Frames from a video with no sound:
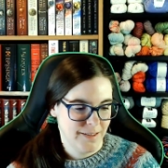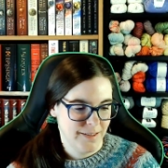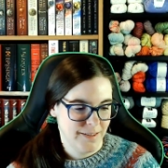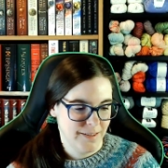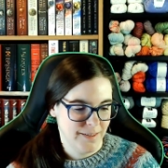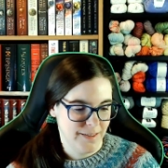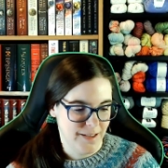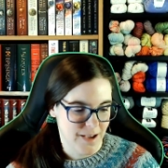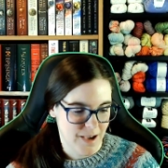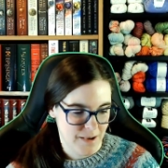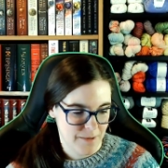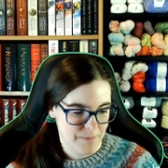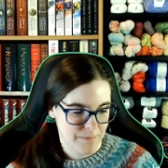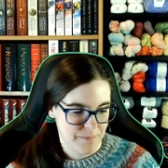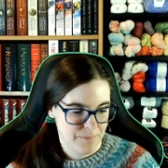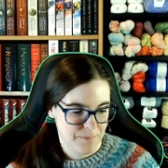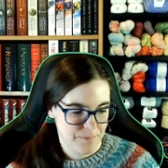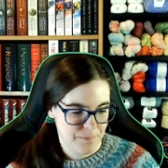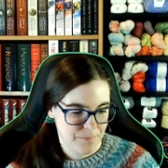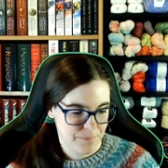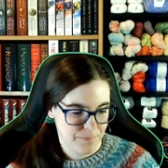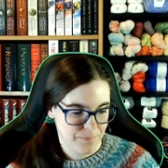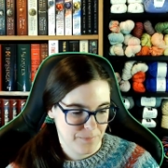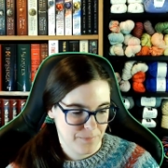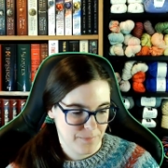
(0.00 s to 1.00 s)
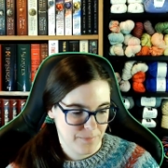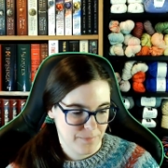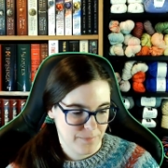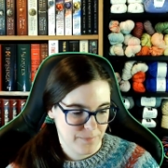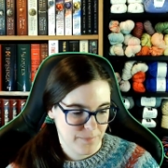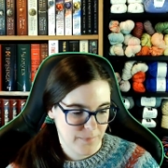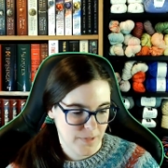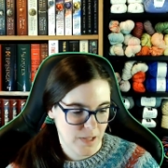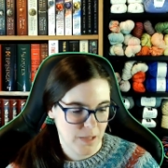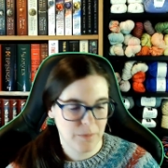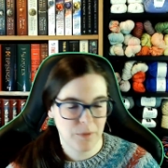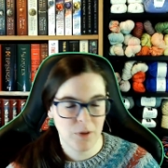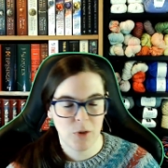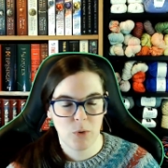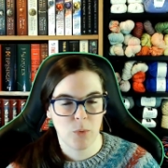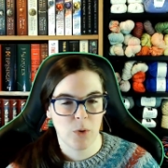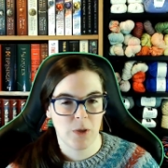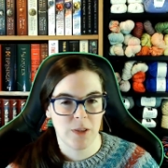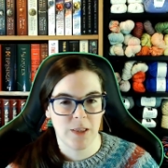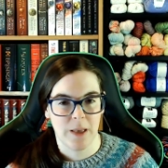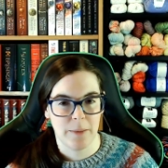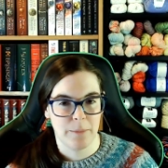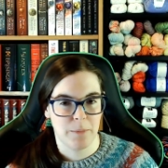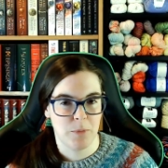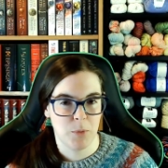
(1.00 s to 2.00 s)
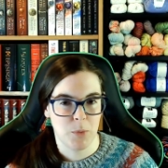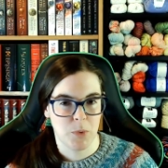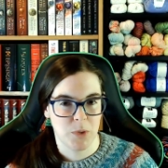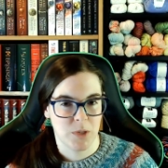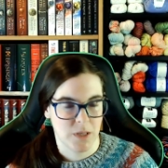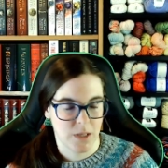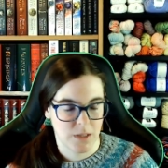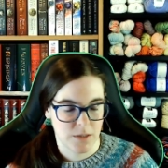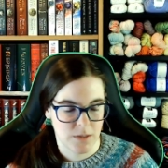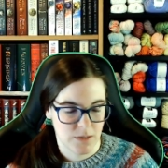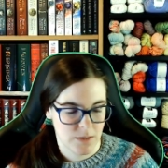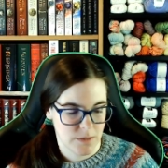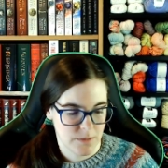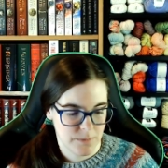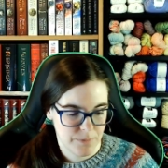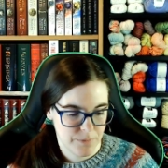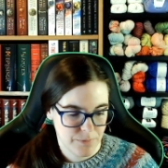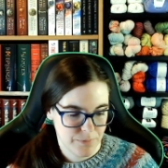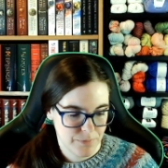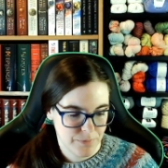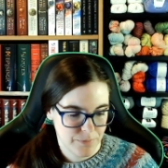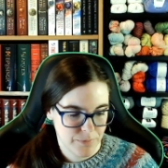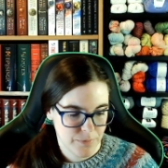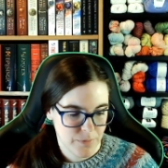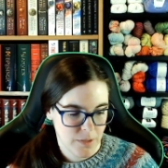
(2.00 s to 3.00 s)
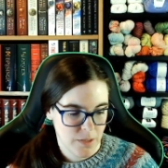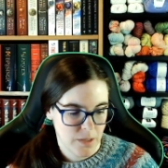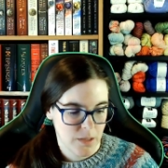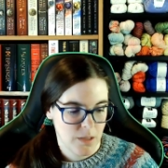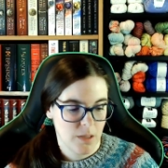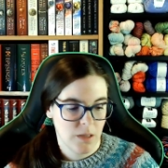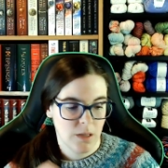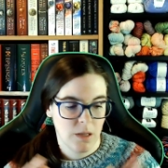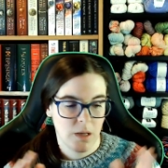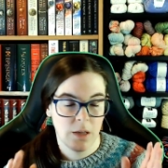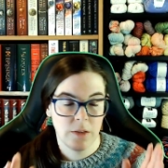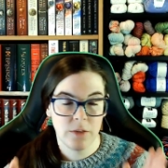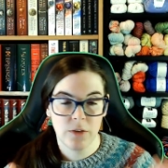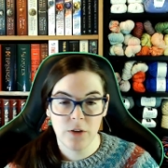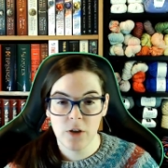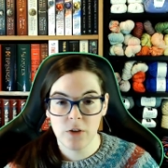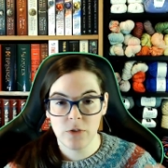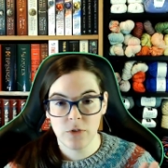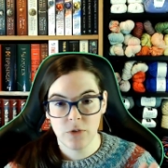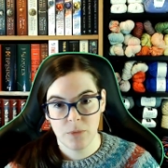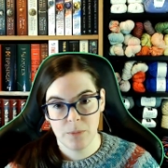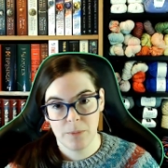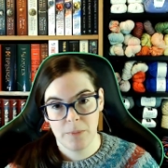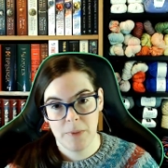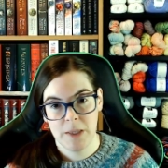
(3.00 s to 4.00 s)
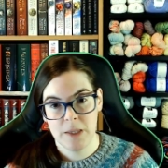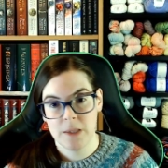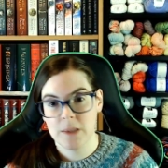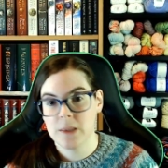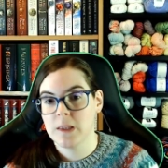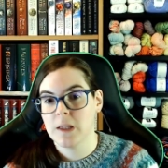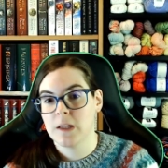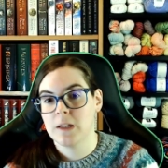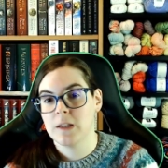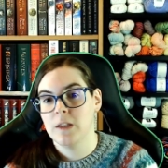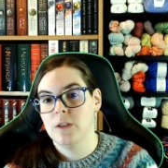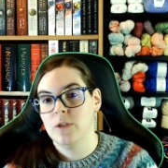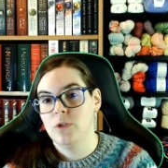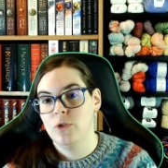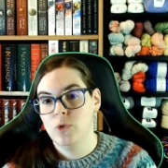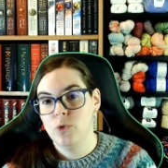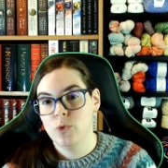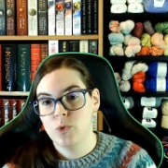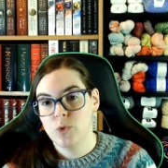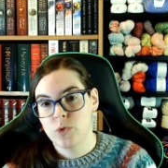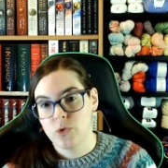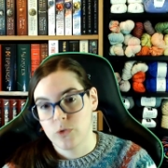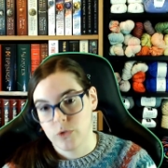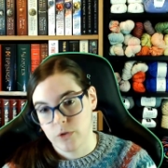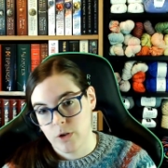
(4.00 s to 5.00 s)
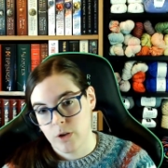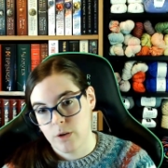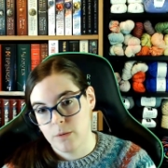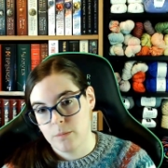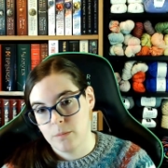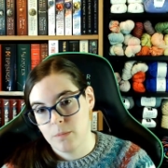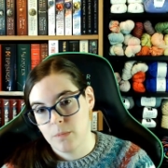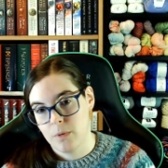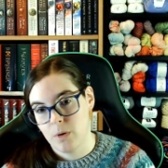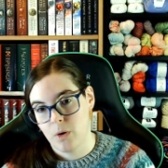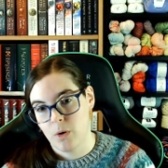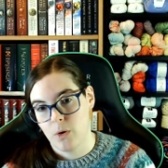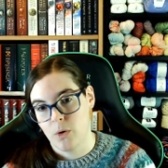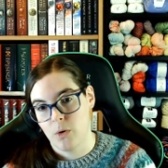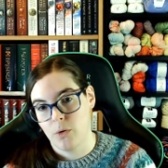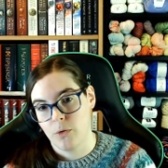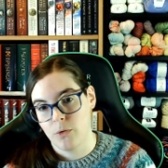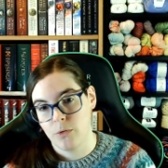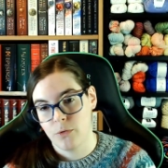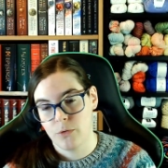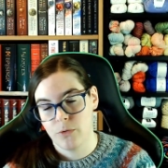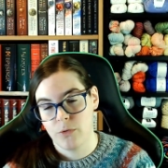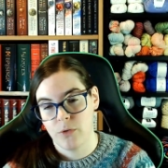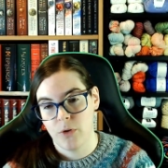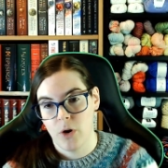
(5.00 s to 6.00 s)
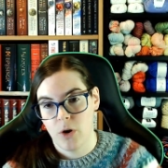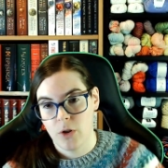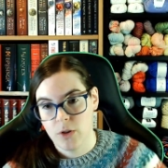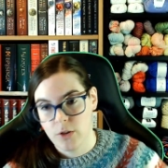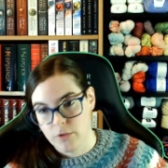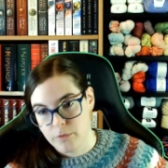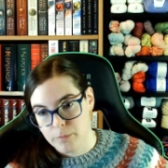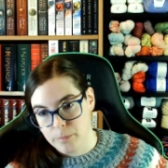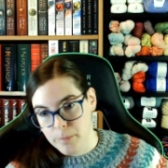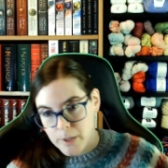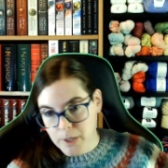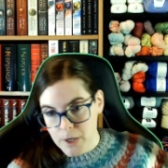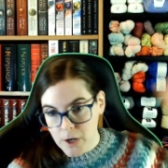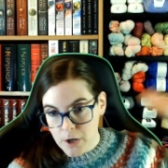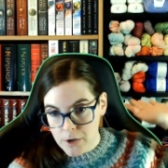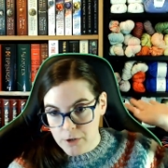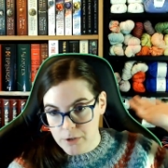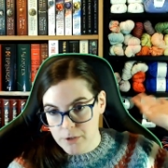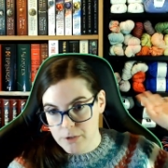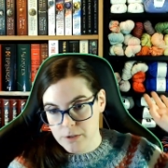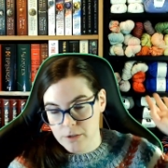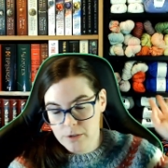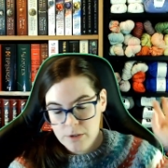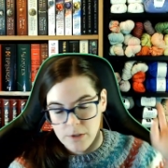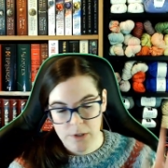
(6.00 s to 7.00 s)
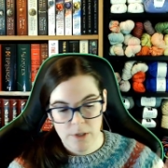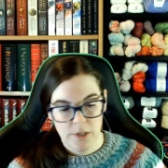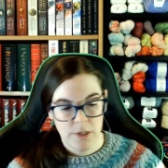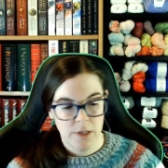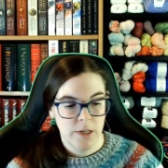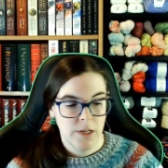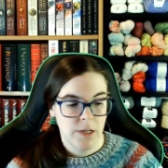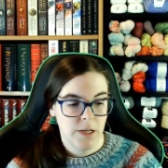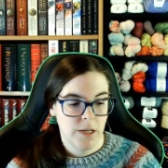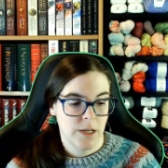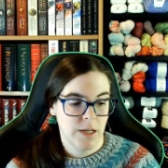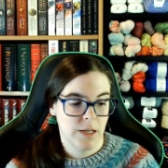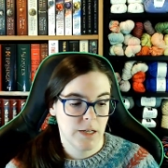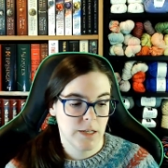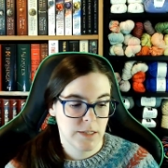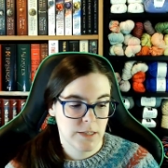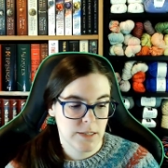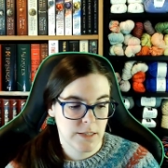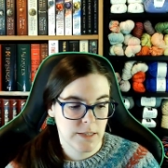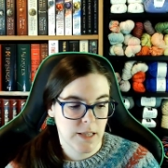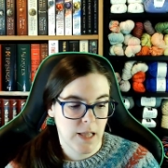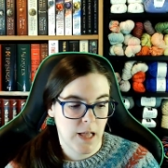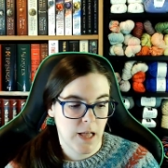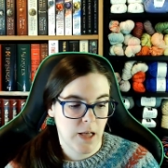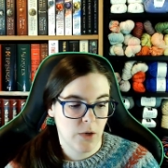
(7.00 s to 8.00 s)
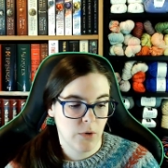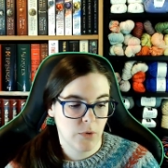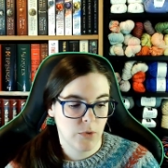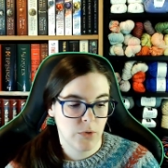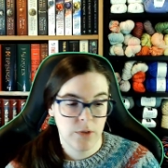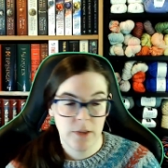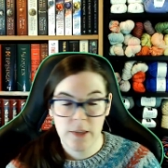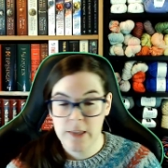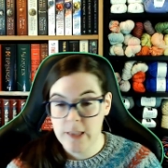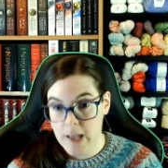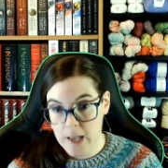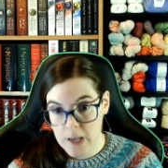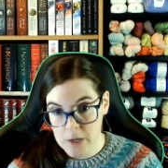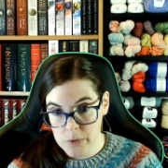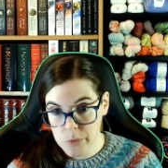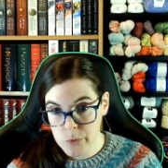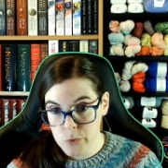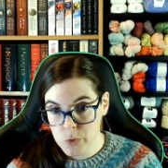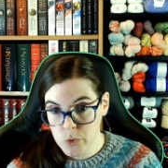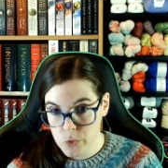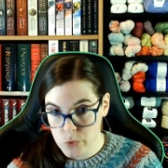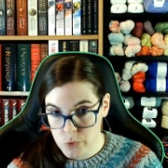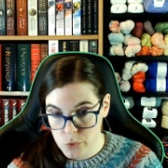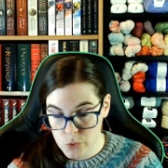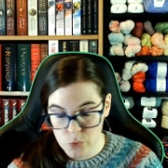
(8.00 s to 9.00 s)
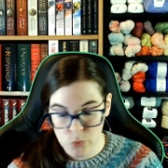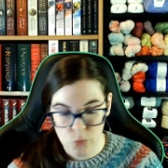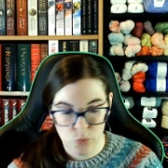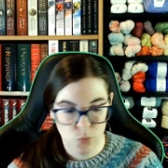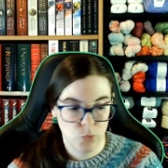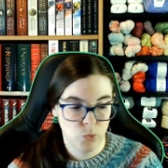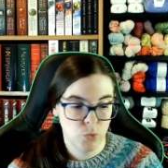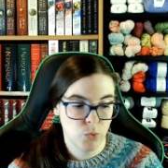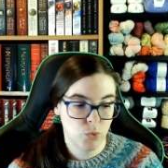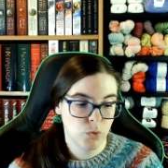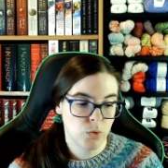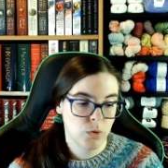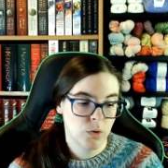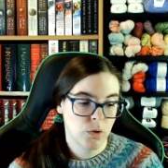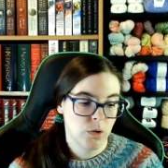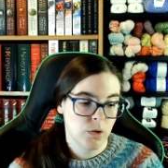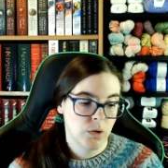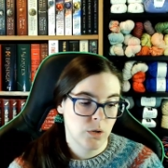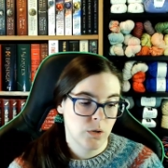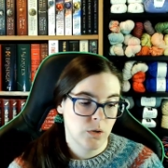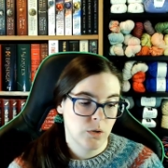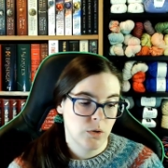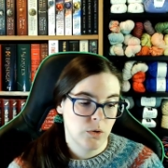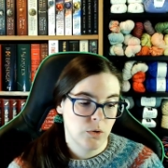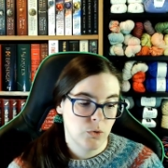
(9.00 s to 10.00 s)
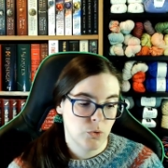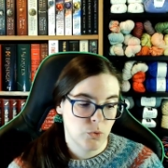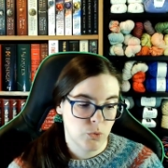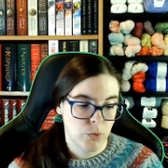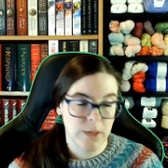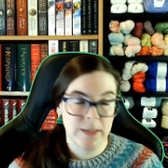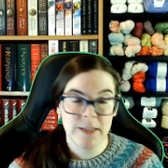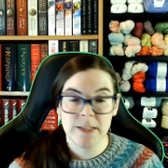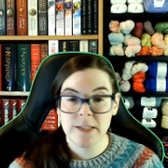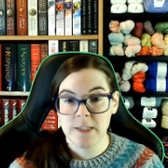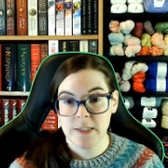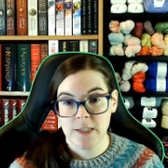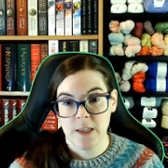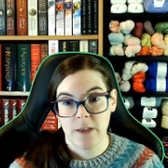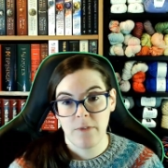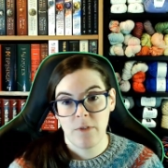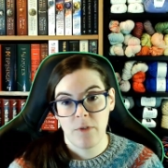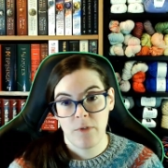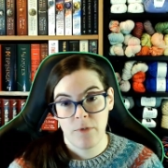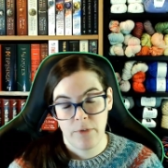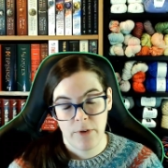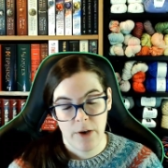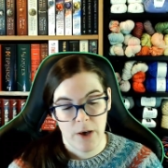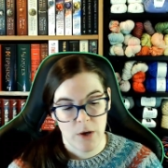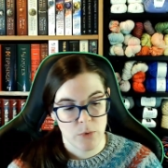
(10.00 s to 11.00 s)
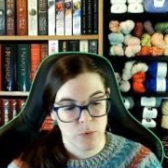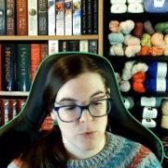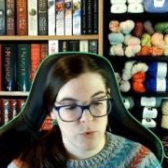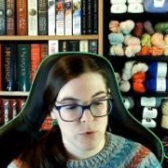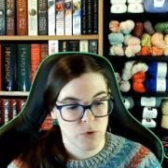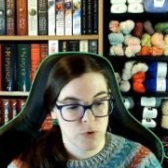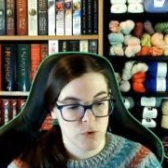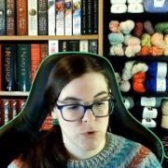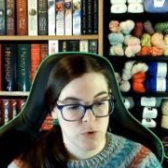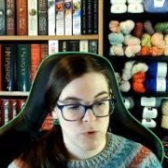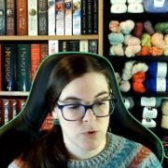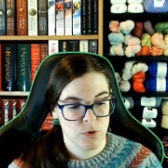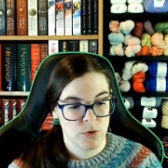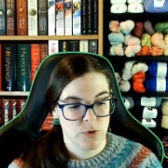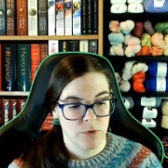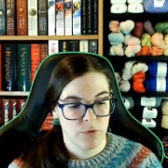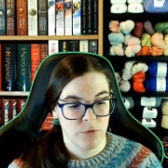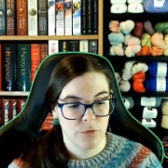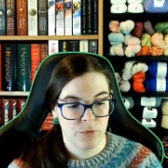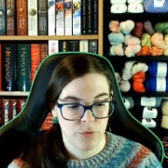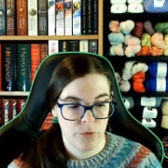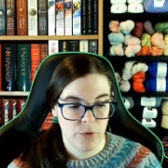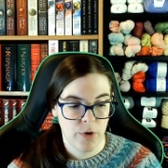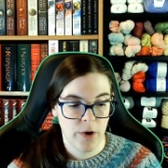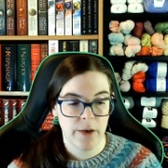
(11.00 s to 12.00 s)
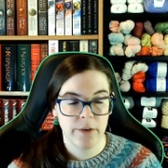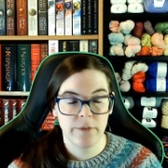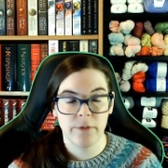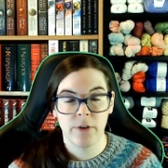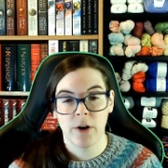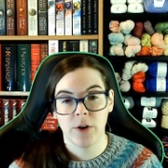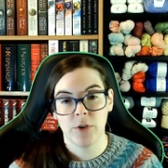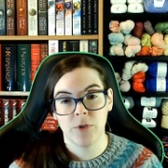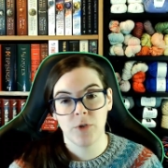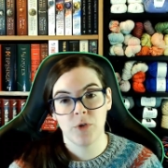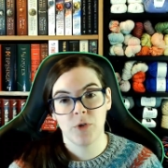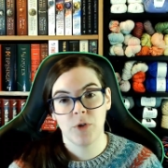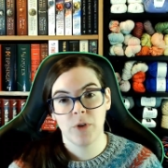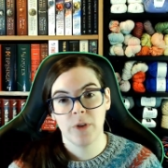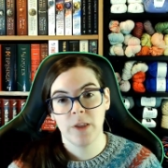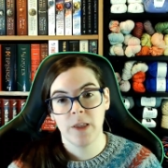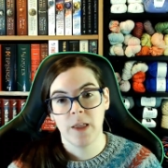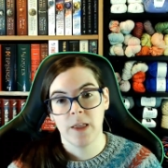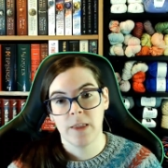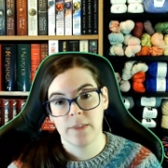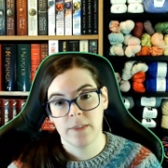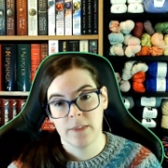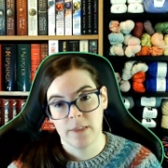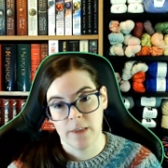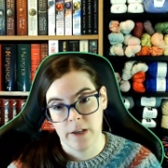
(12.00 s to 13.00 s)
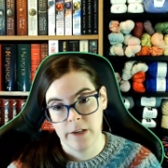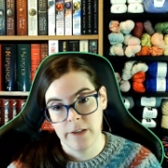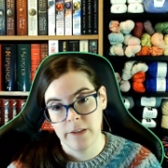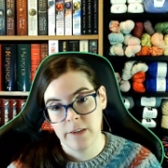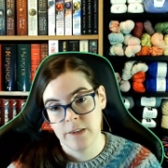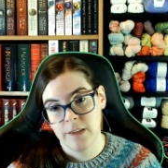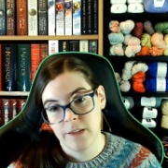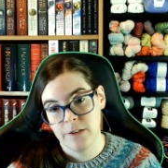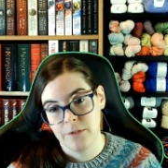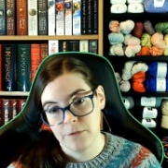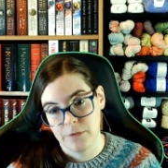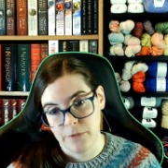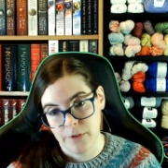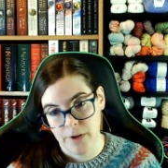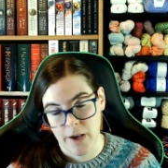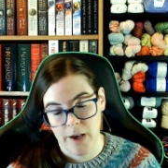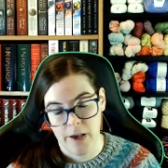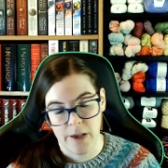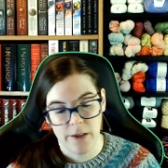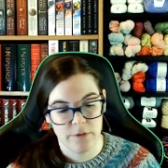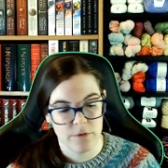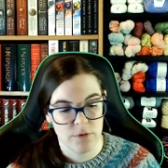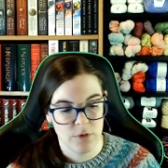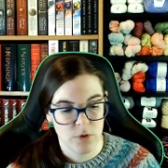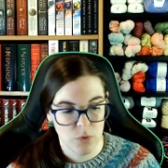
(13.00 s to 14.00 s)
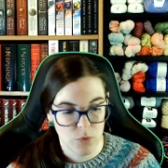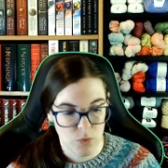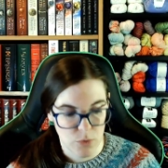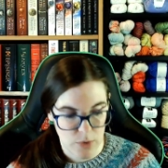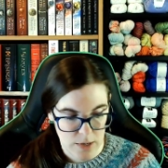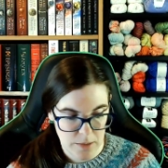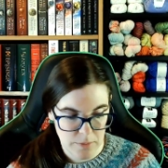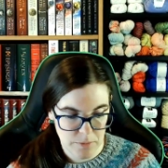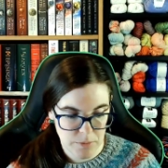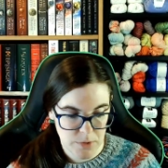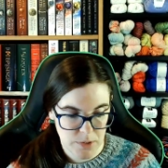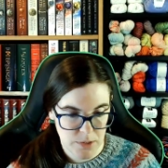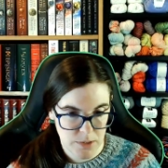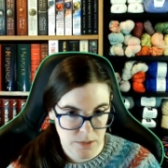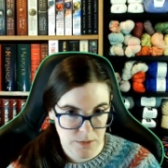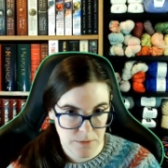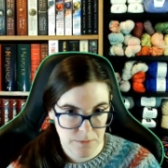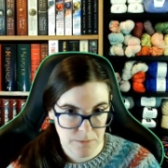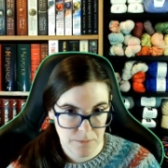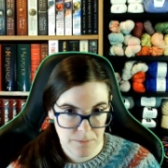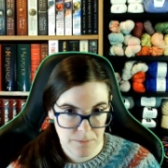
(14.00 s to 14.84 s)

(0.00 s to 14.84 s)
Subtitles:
Yeah, I'm not quite happy with that. It does mean that the new sum of all of my yarn is now down to 27,595 grams.